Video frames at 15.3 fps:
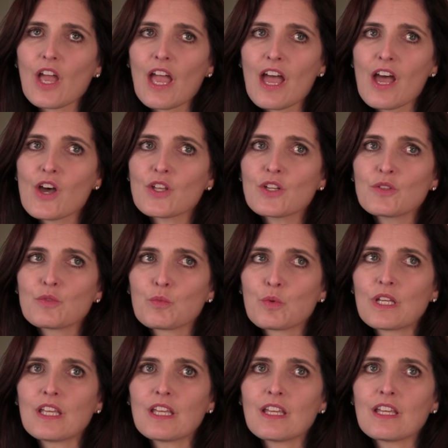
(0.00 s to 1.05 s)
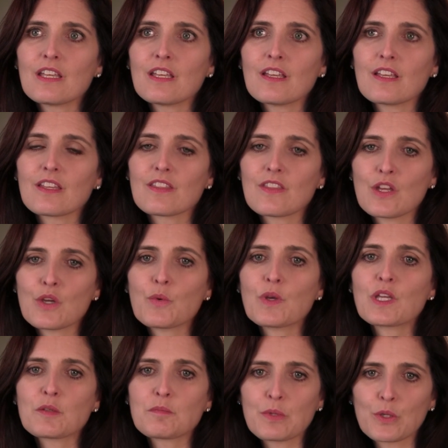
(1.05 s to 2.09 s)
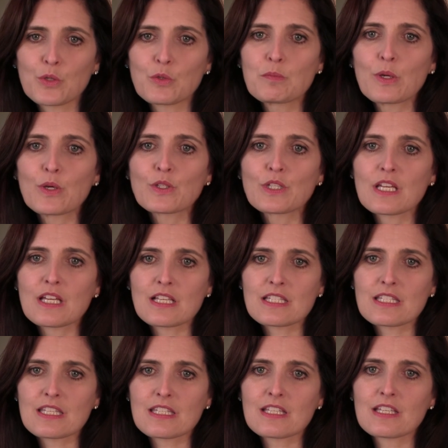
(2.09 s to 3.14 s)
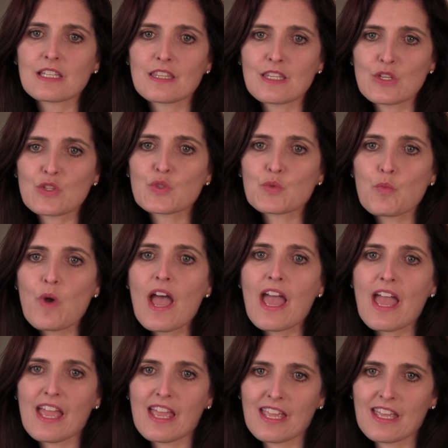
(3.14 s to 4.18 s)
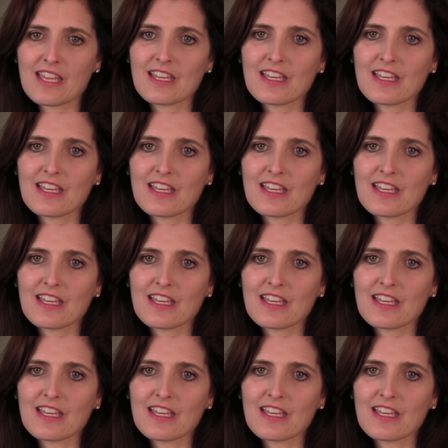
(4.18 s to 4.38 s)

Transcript: how did we think we could build buildings this way,